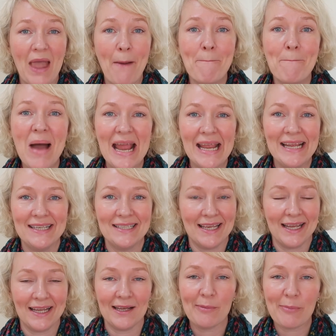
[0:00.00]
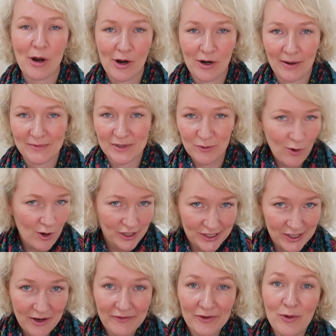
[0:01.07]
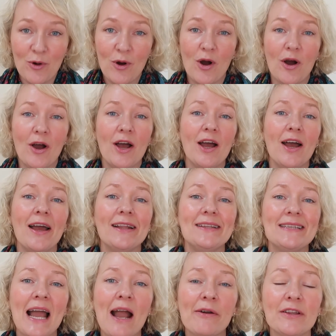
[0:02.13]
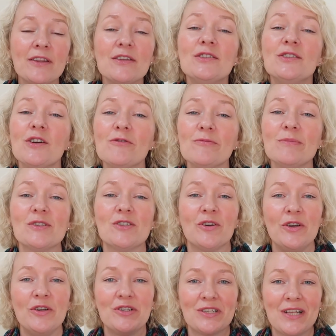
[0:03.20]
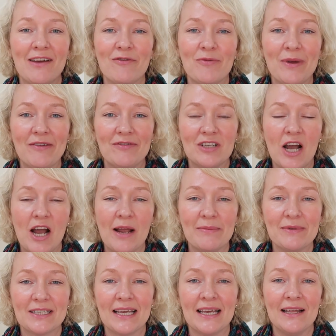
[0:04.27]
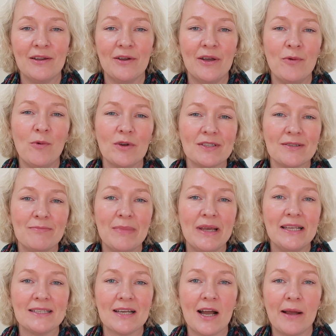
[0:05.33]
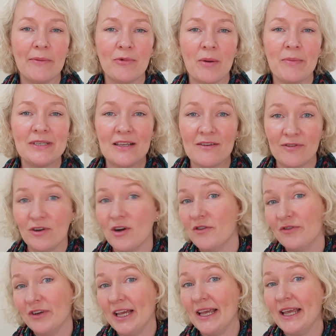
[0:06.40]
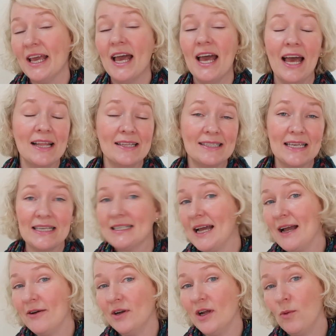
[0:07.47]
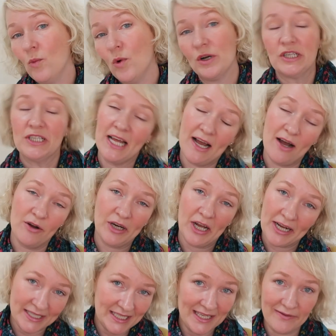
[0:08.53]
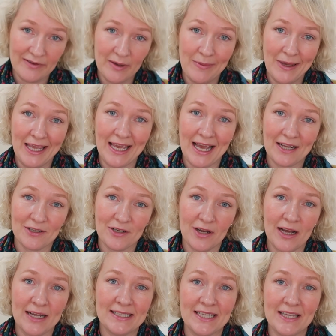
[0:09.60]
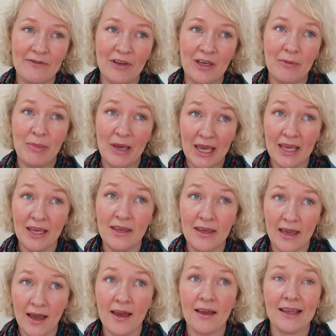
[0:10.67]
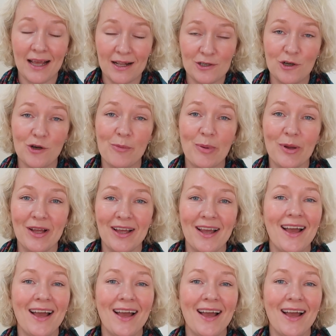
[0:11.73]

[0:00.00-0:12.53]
amazing program to watch. So if you're down in the dumps or you just have a bit of time to kill or you want some me time, grab yourself a coffee and sit down and watch that on ITVBe, catch ITVBe, yeah, catch up